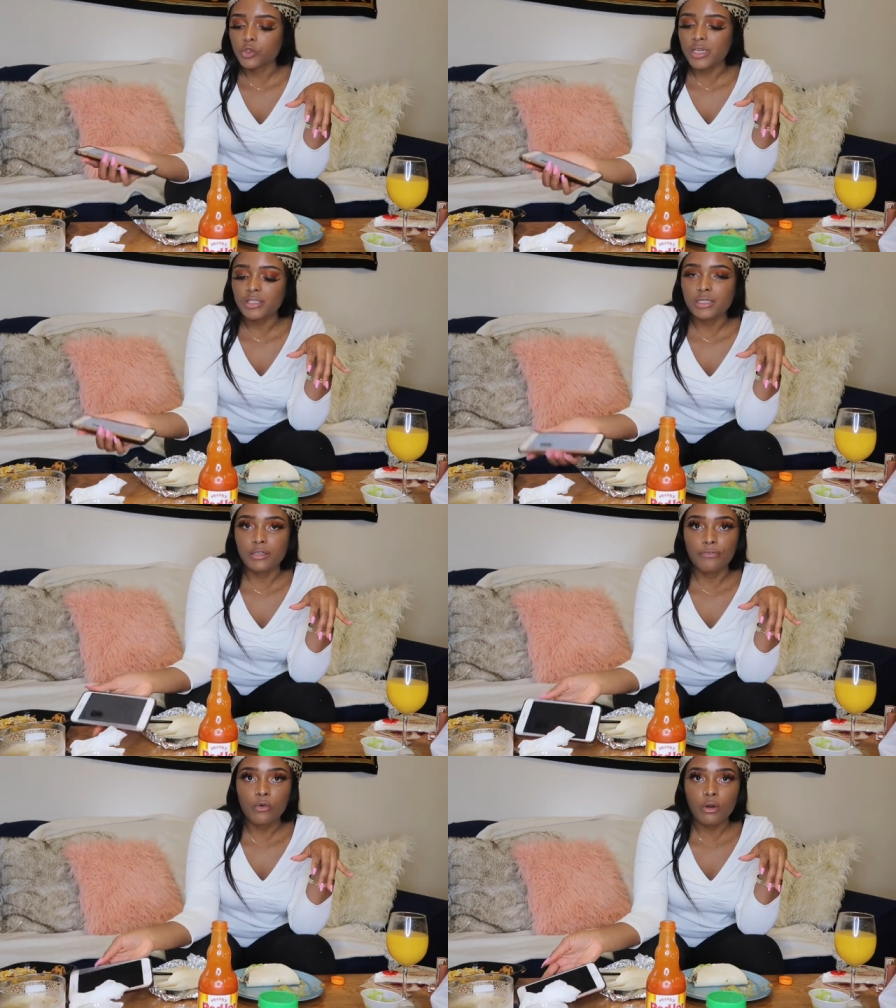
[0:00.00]
So I said
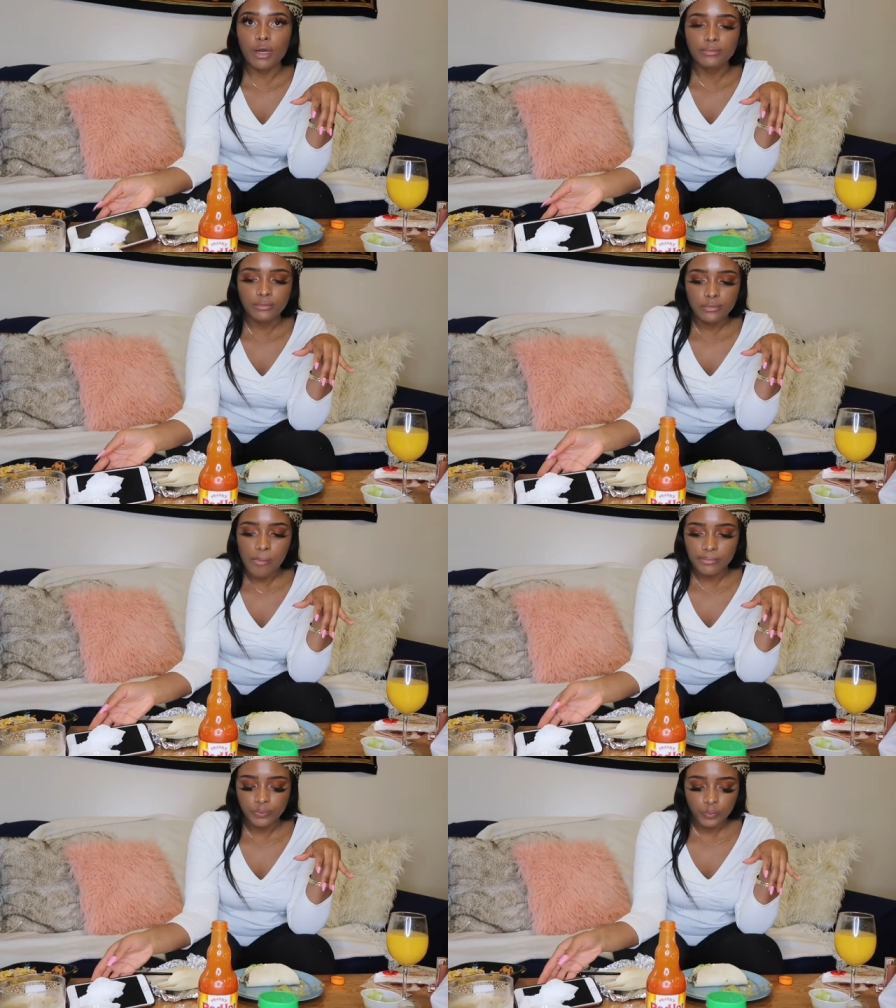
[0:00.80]
Sephora.
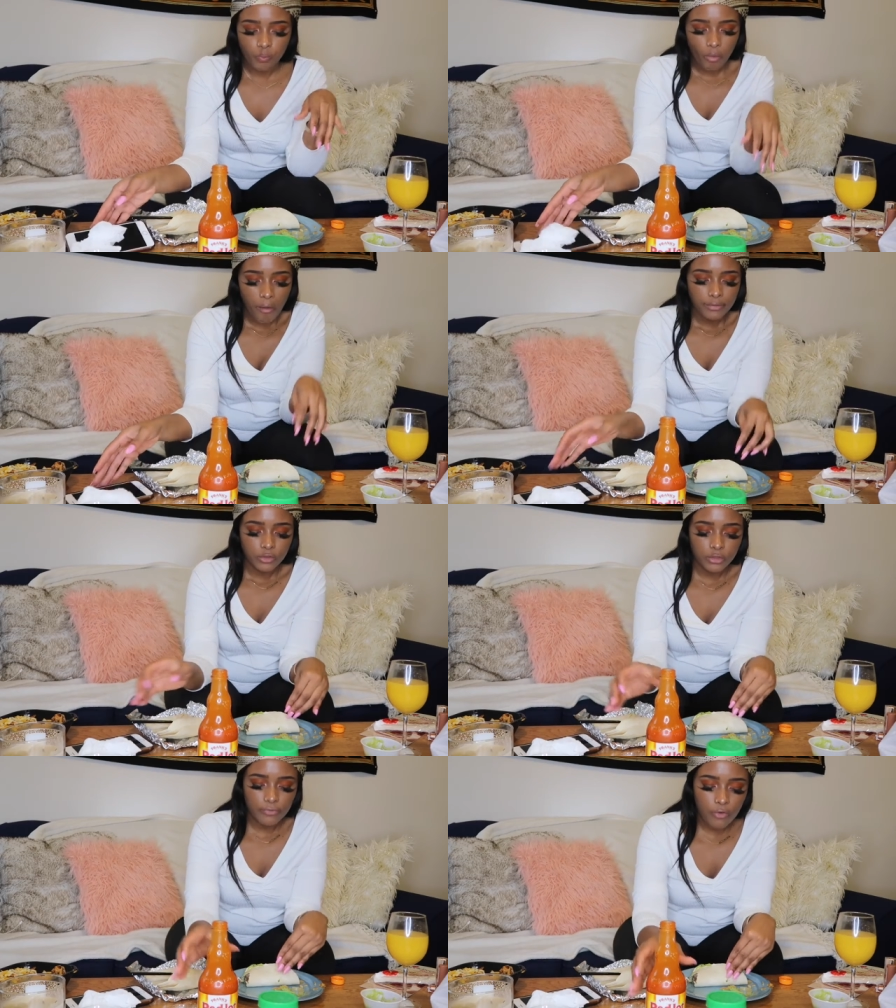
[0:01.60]

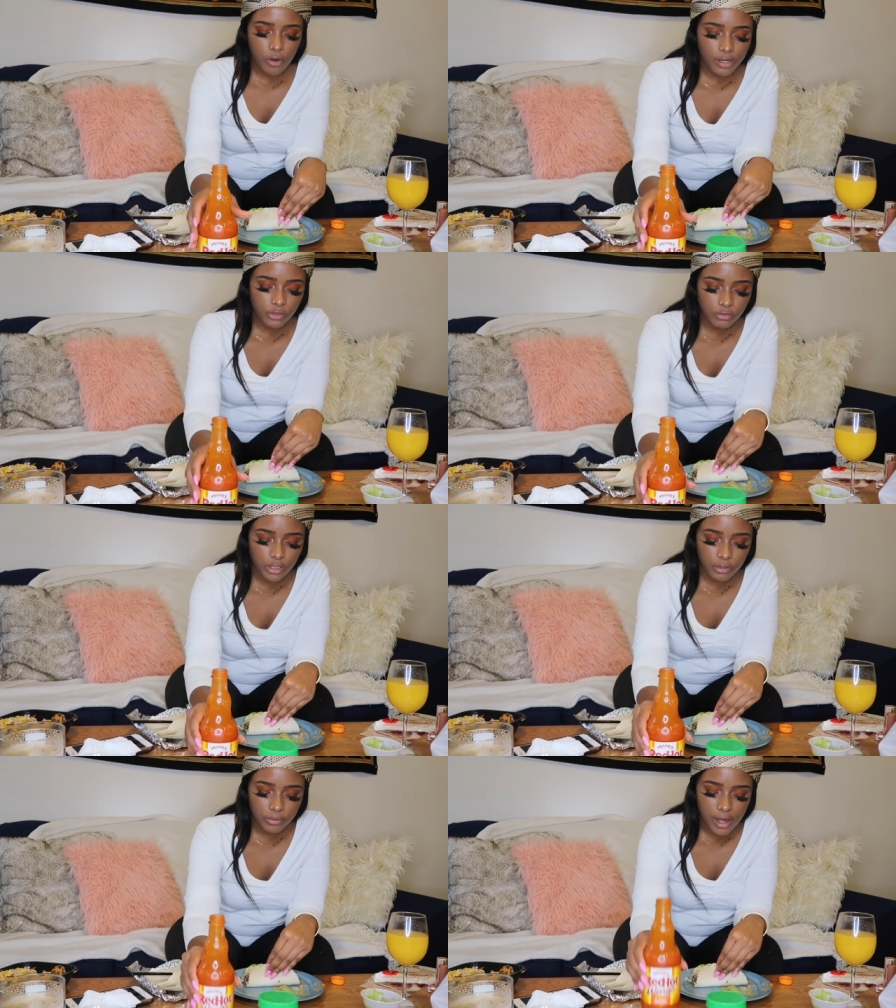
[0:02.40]
Sephora is
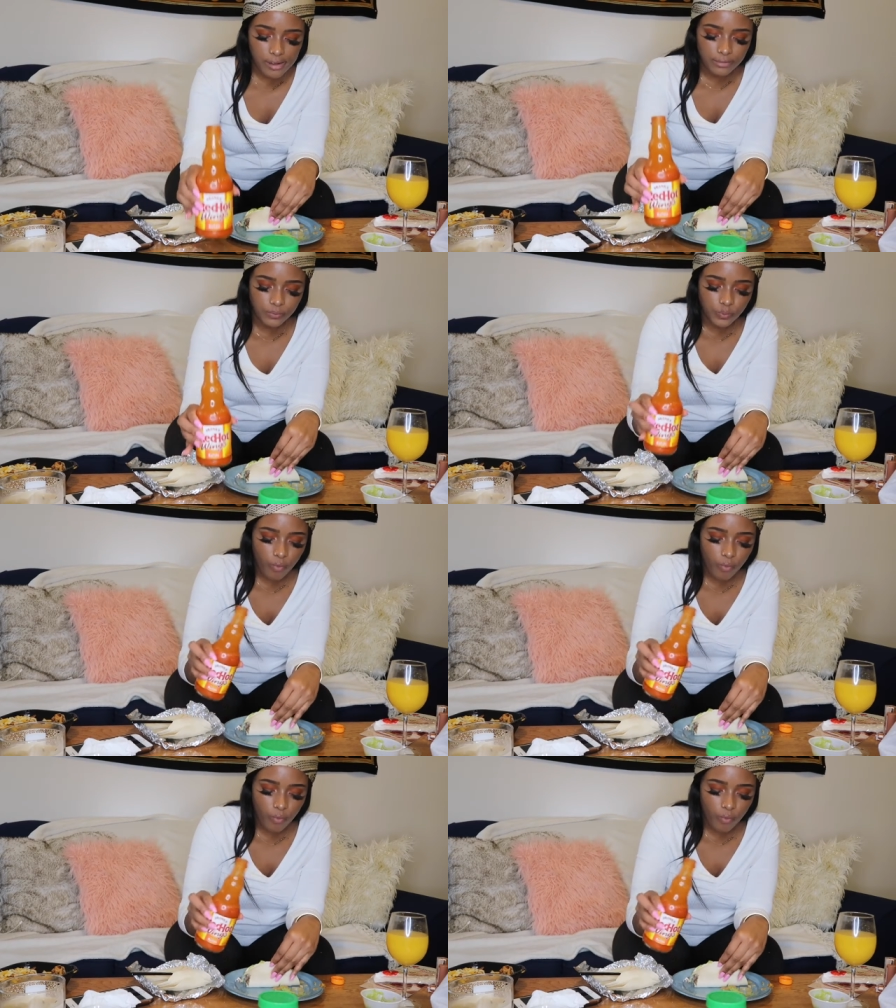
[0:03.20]
really the plug.